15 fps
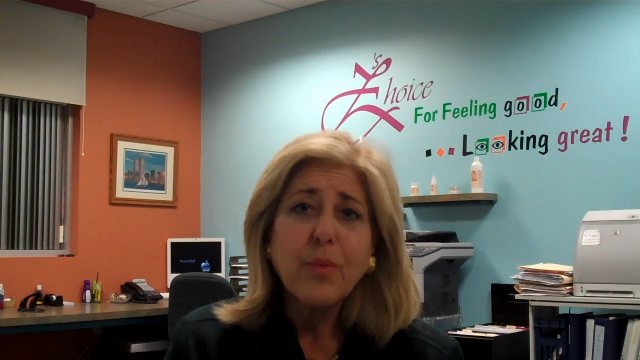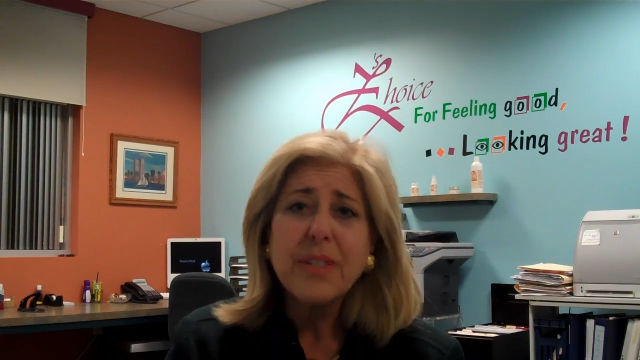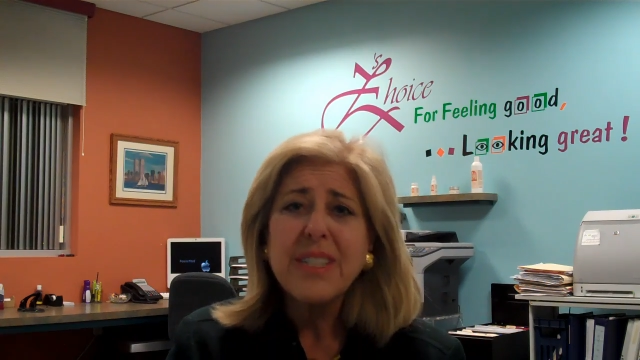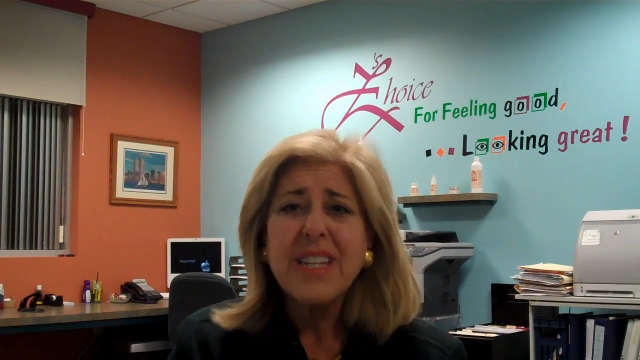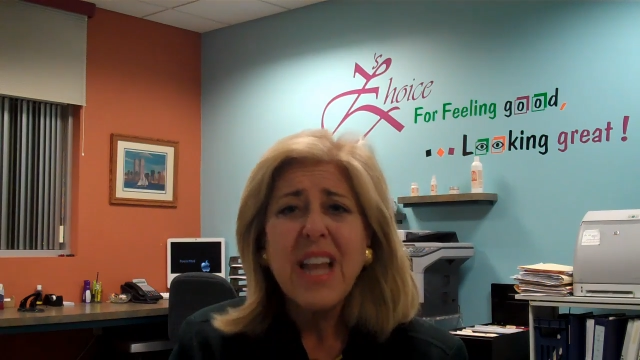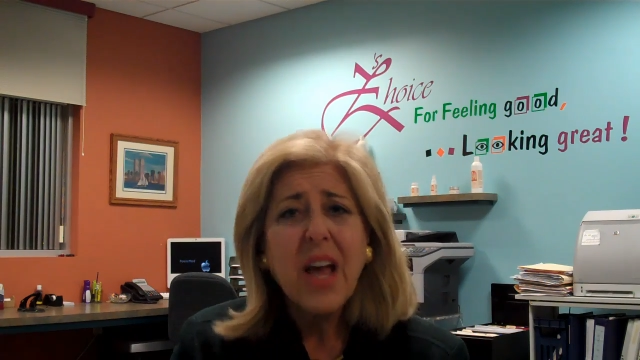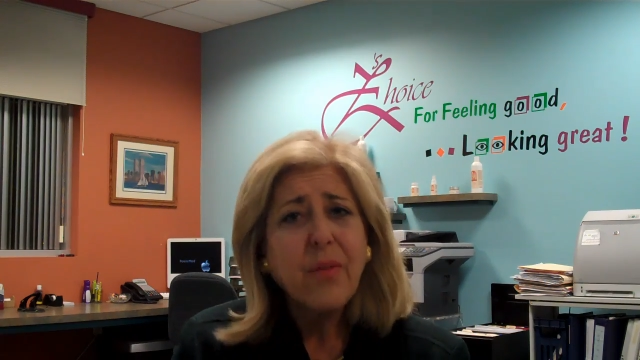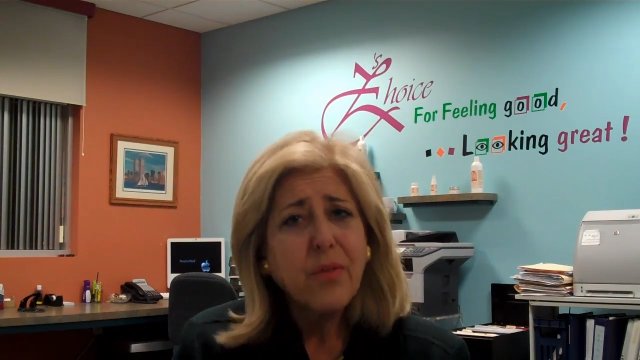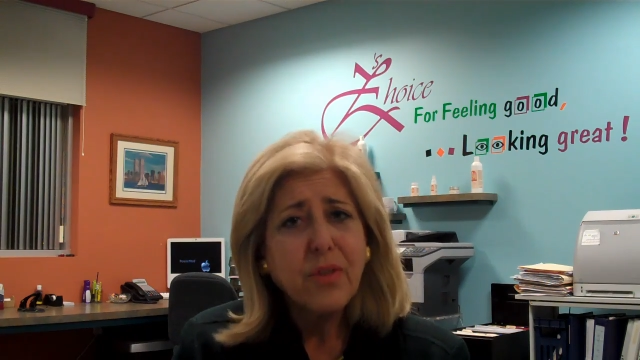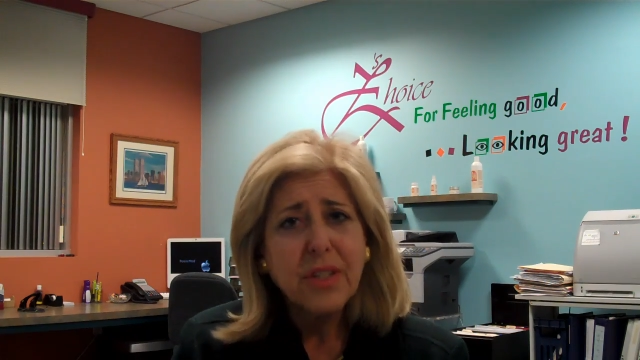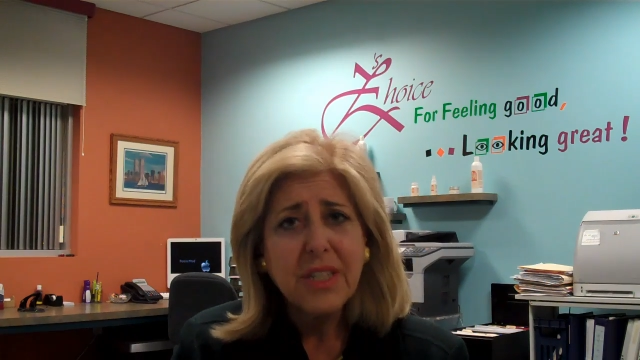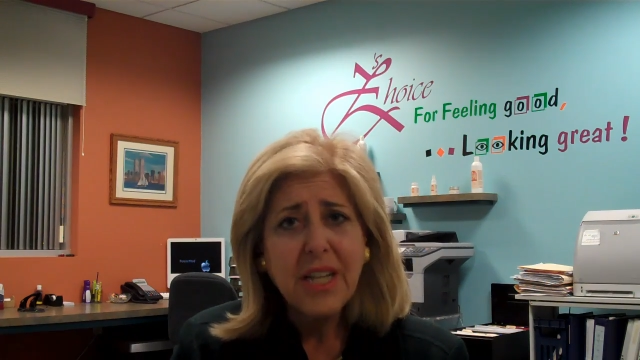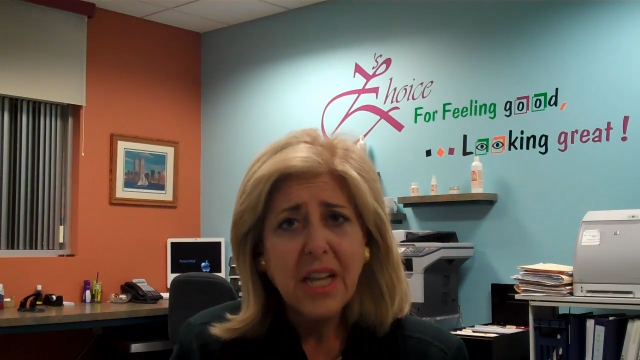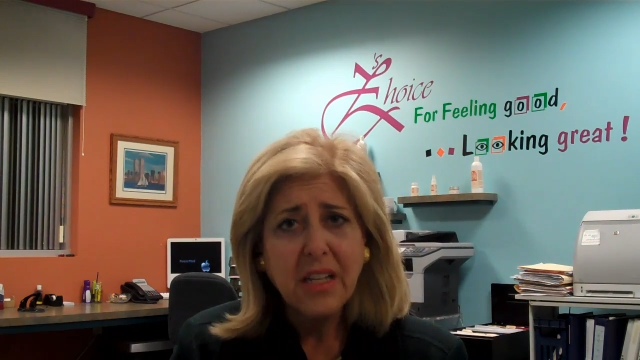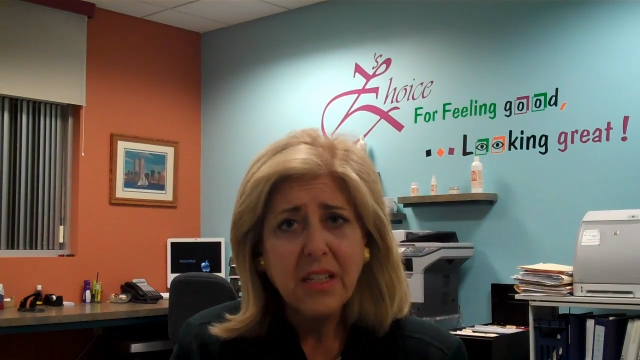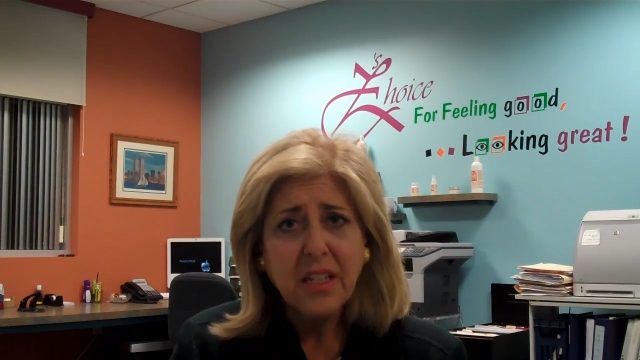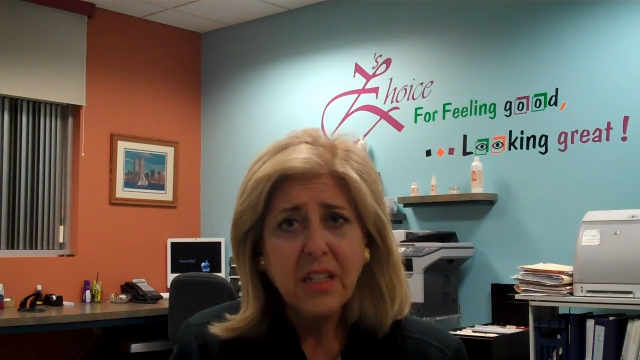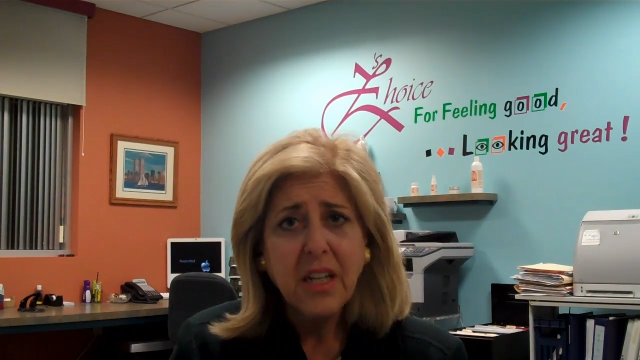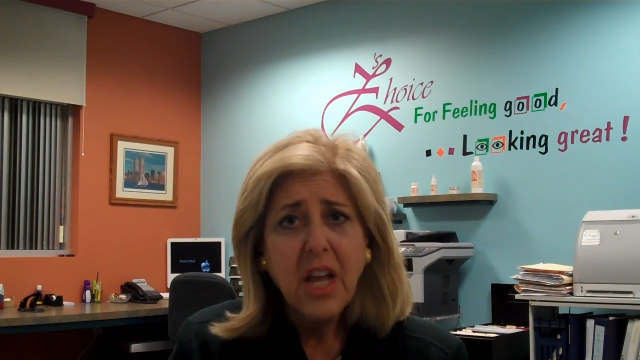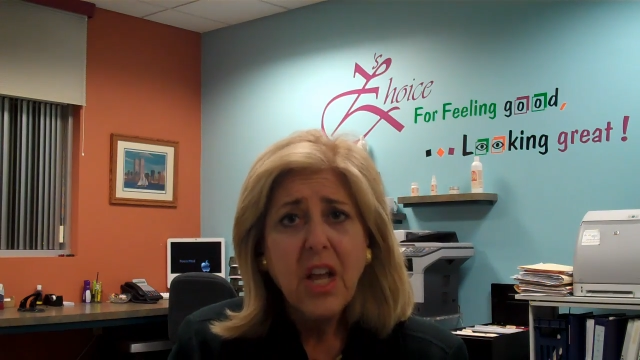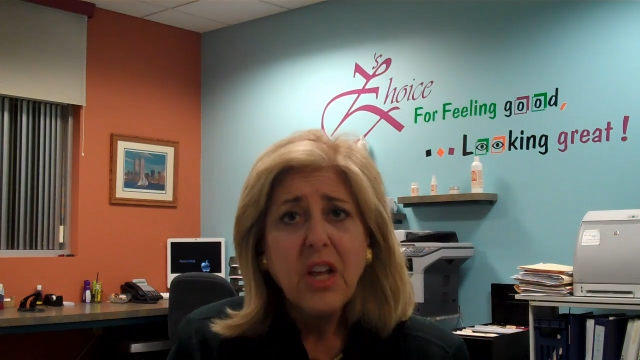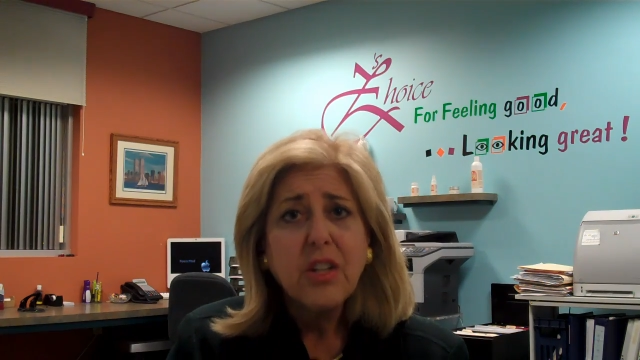was never
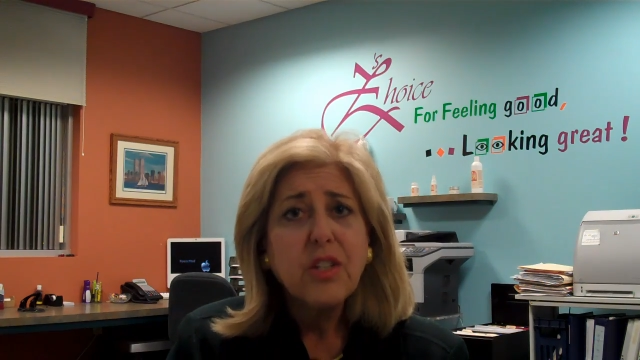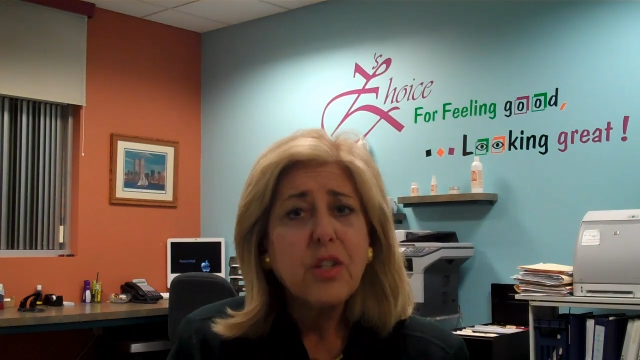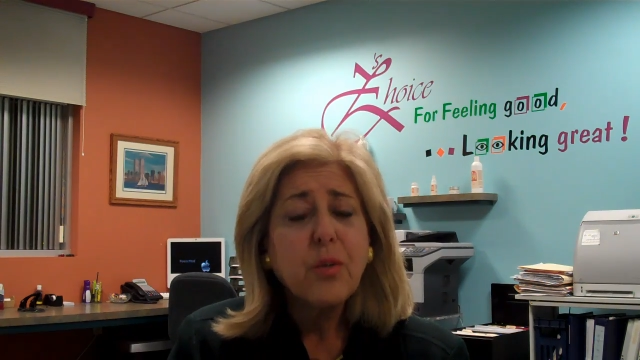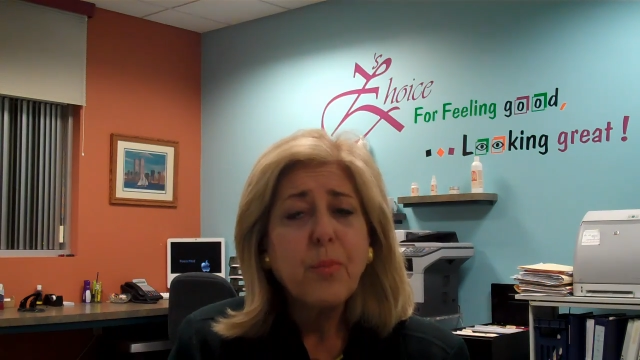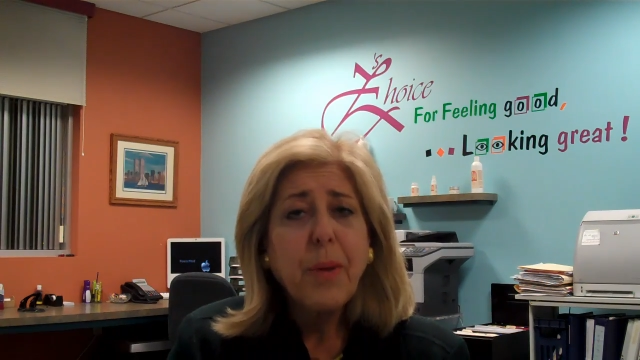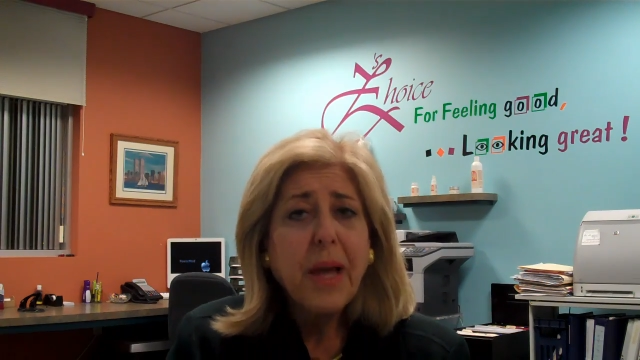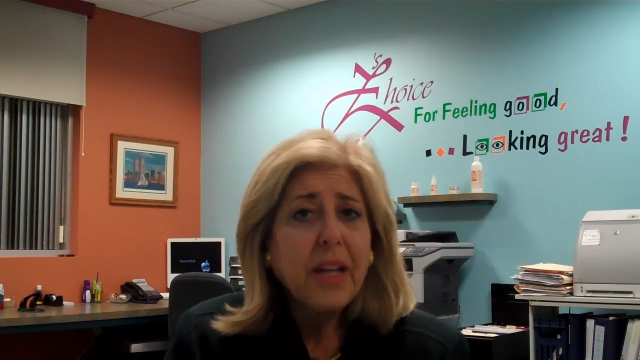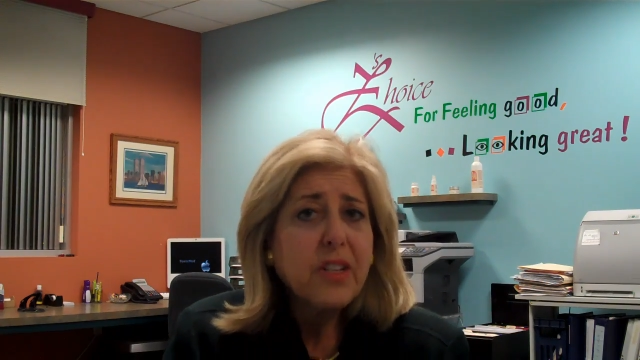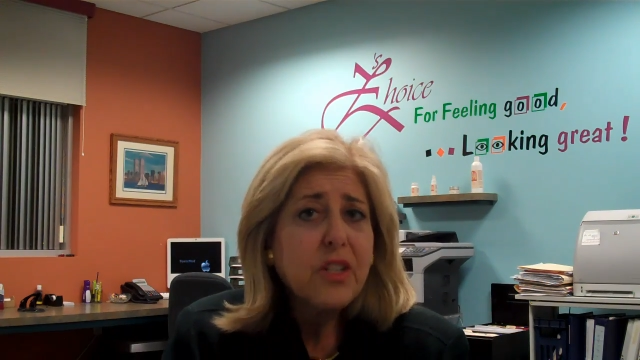intended to